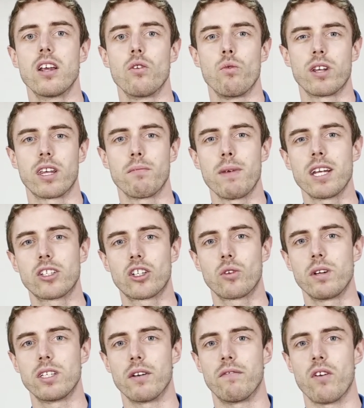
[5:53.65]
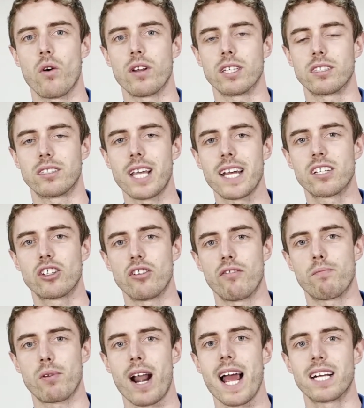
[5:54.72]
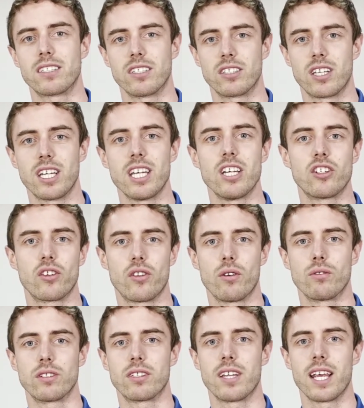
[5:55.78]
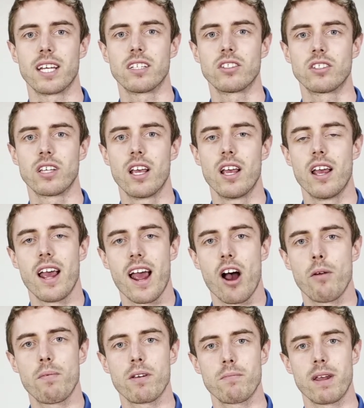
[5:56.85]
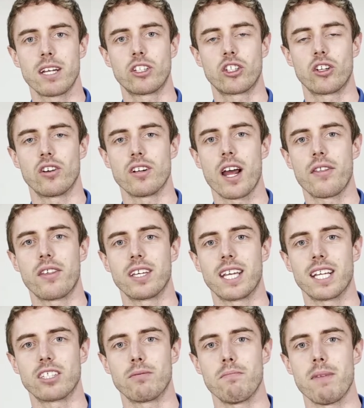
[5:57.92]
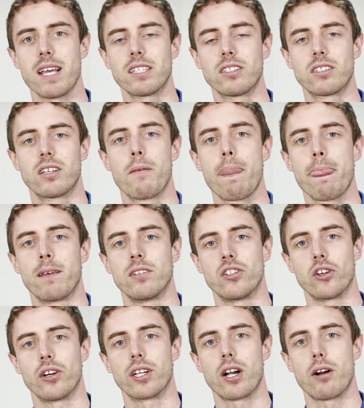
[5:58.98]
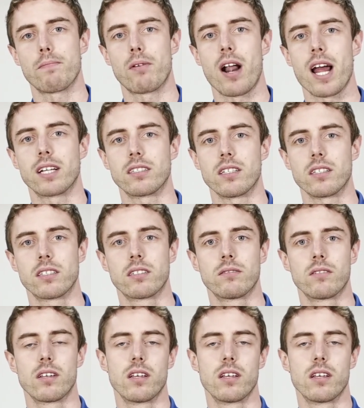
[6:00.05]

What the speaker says: we can make sure we devote a section of practice to each of those things, helping make sure nothing gets missed during our practice.